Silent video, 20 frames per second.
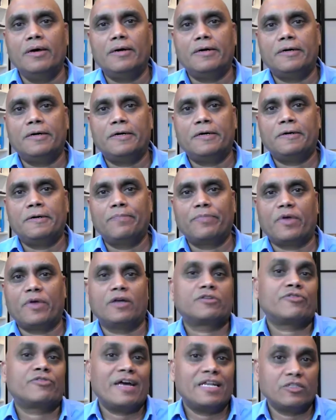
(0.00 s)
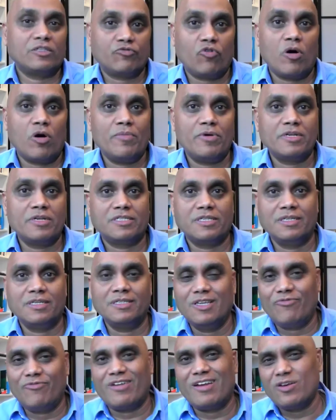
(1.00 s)
are transformers in
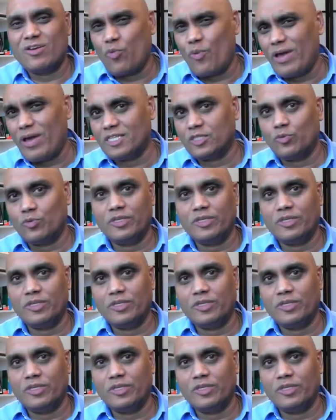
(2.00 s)
different ways,